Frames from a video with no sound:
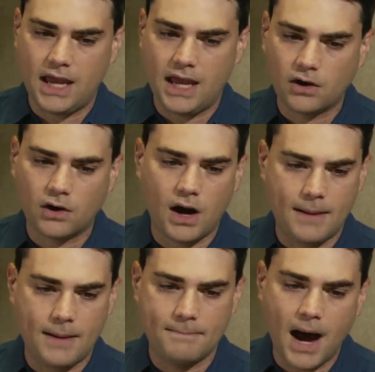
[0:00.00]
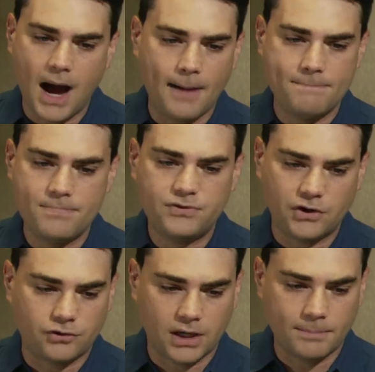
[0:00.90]
anger and
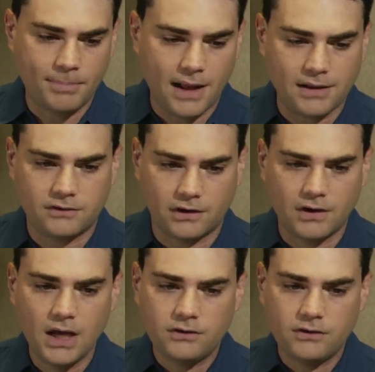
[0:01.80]
mob-centric politics.